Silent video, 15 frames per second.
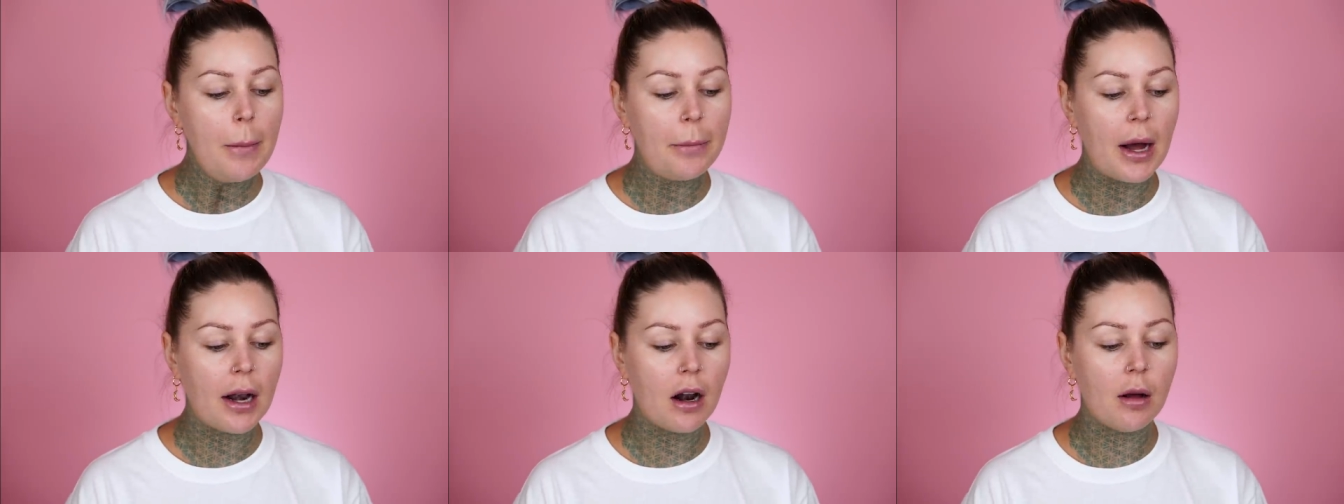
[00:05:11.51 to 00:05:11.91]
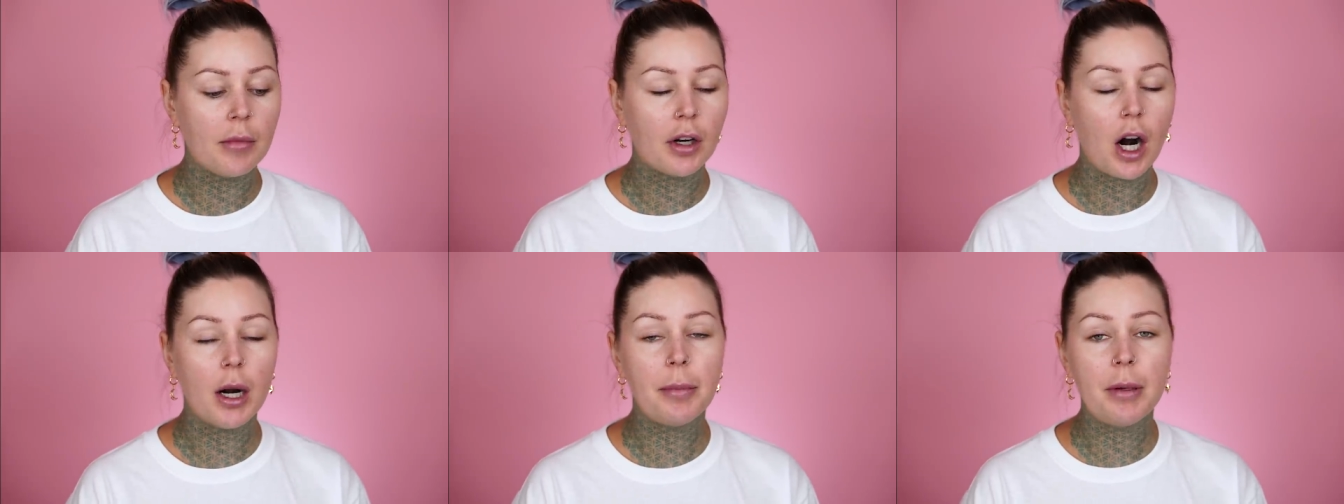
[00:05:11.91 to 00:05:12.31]
But
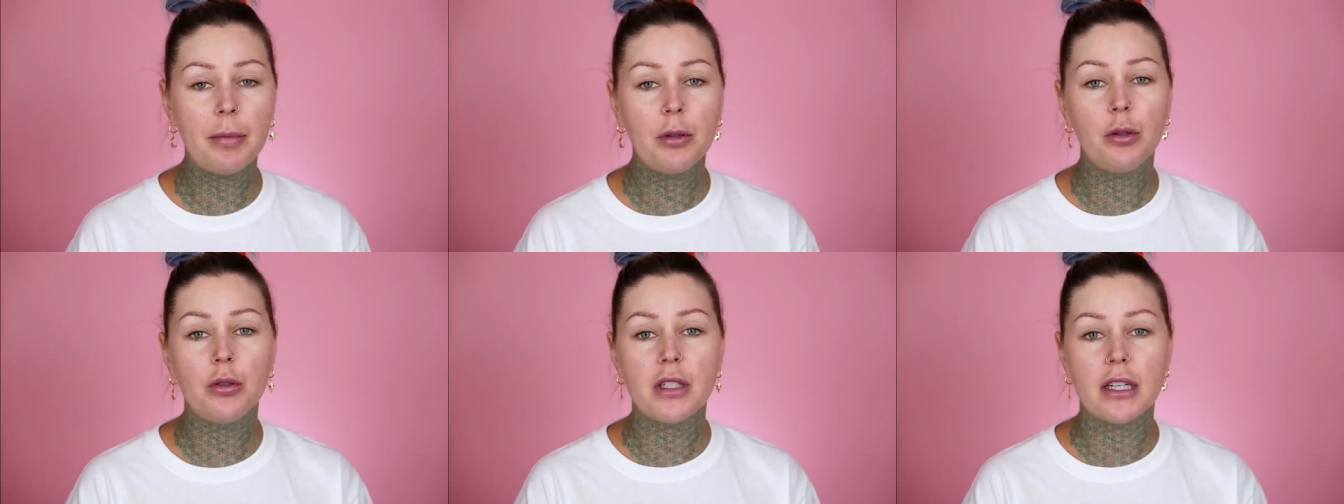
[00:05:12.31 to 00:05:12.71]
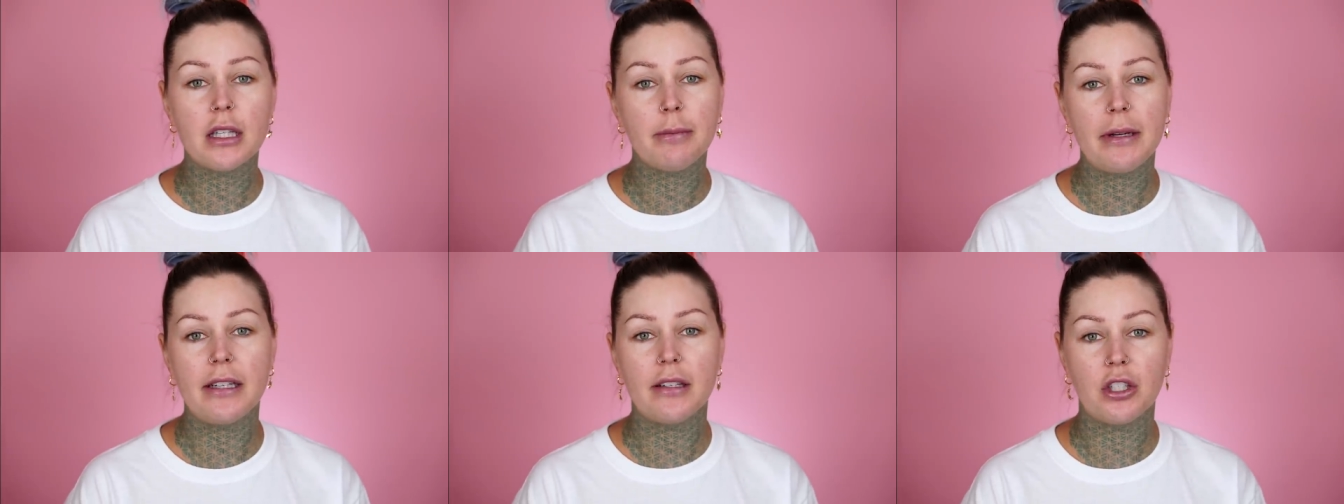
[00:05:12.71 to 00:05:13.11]
there are people who did
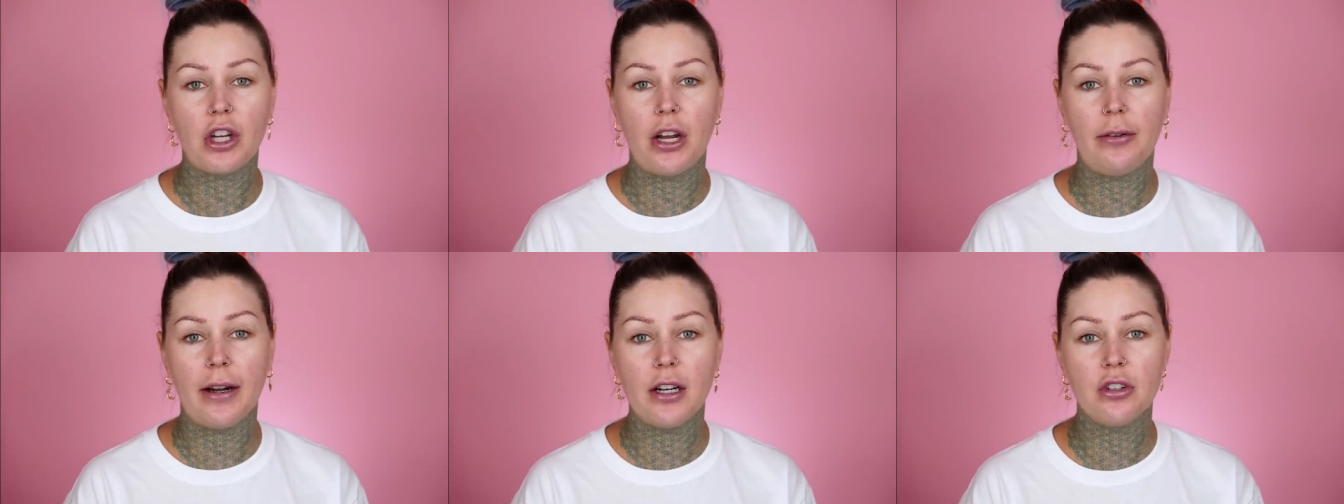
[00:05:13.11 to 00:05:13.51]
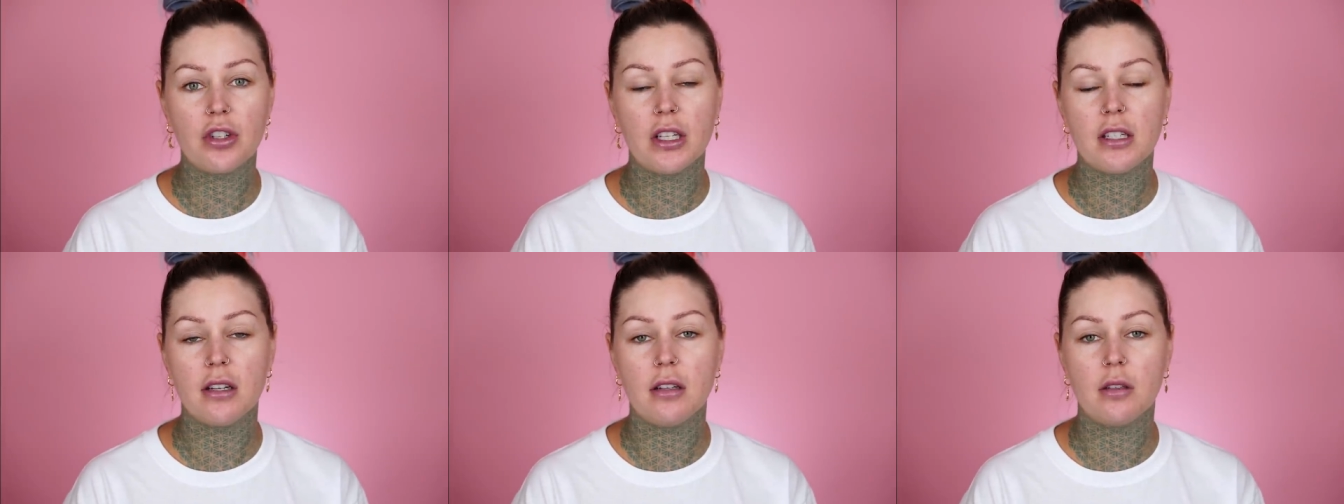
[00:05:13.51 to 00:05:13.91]
speak to the shade range,
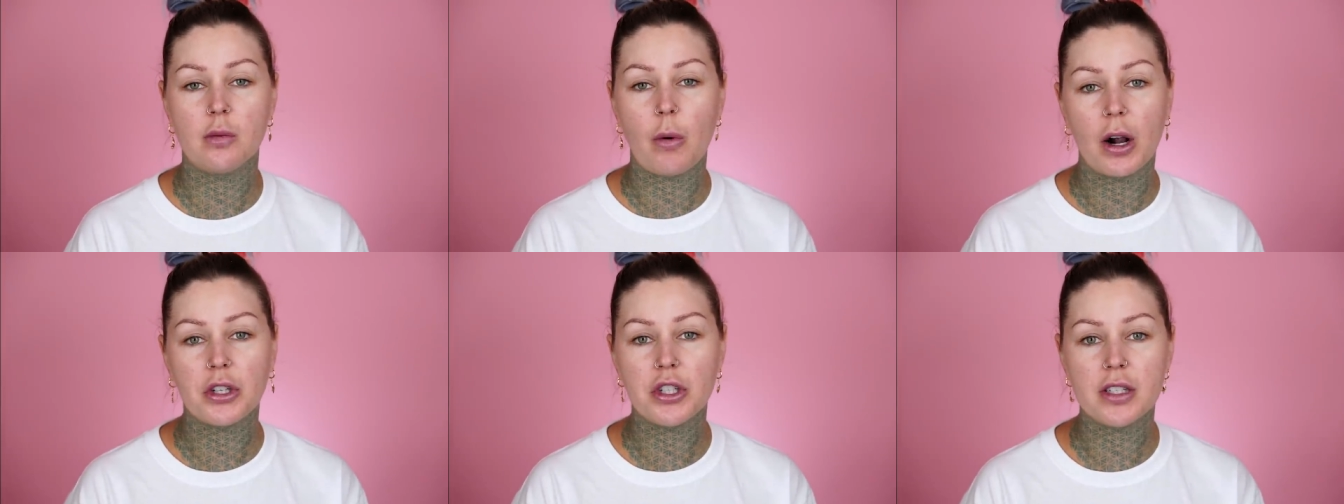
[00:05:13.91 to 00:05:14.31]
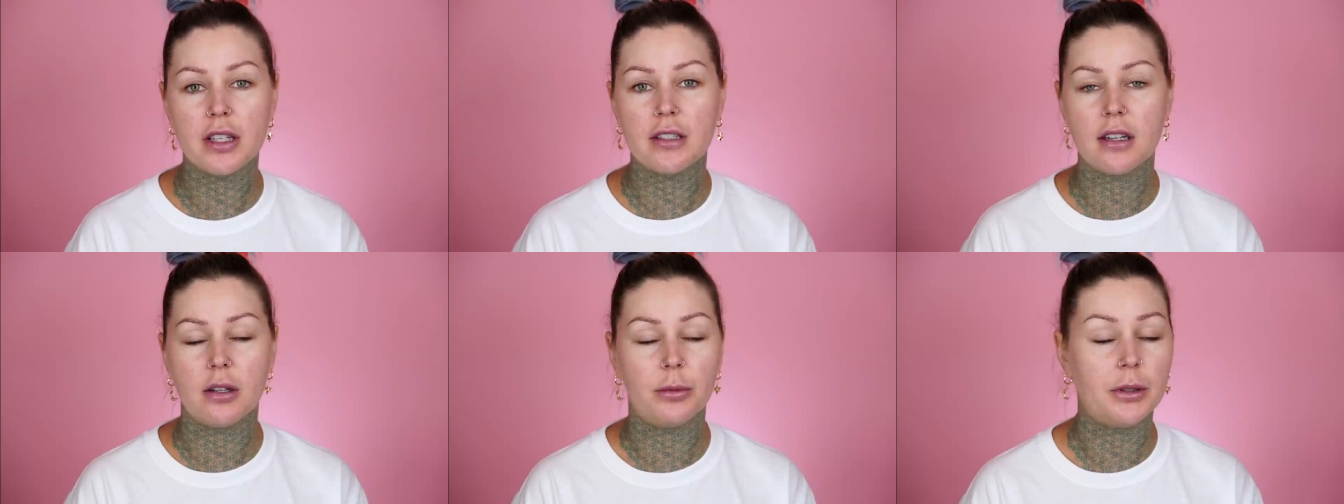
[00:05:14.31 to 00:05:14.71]
that did swatches,
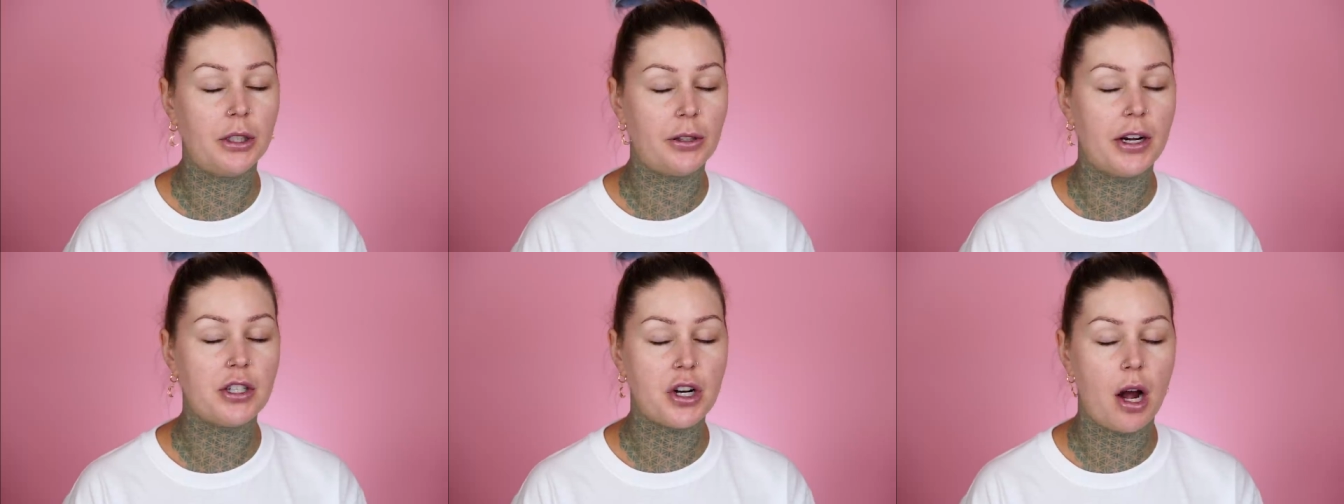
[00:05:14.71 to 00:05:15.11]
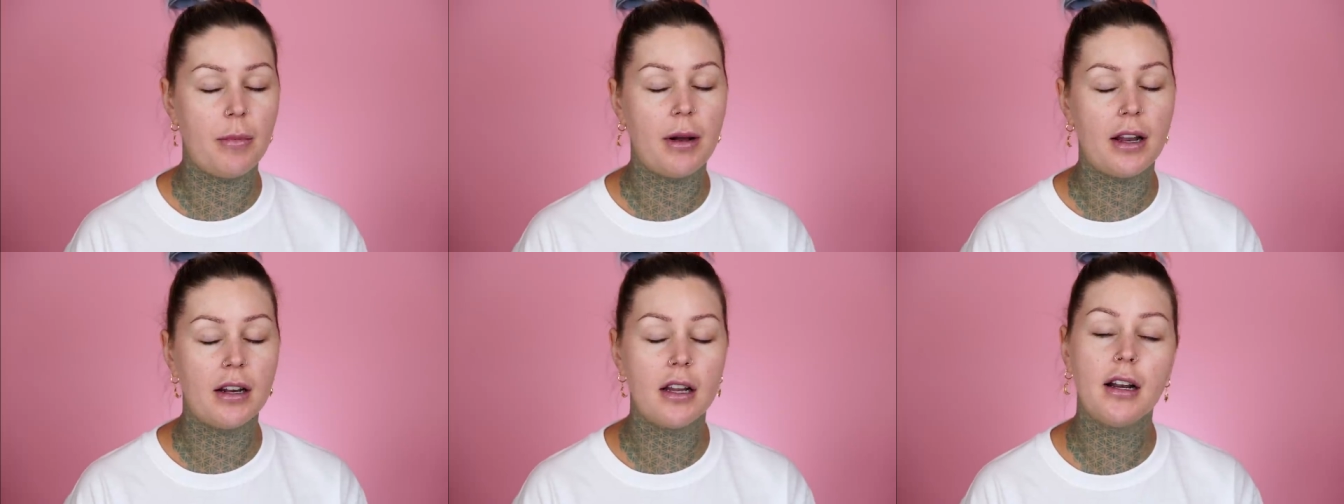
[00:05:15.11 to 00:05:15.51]
that did a really great
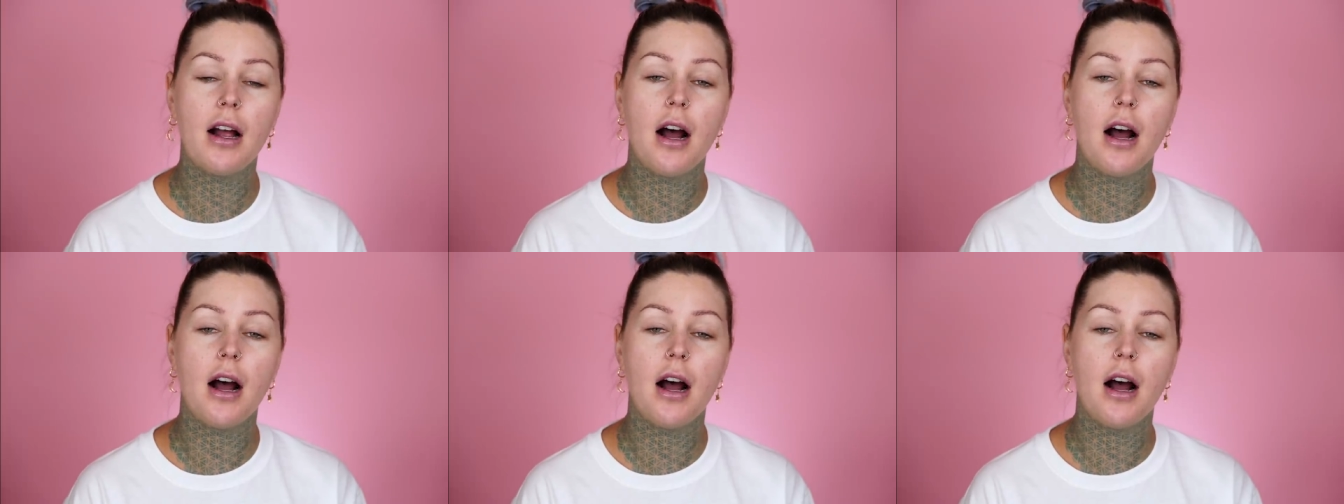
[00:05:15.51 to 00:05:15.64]
job at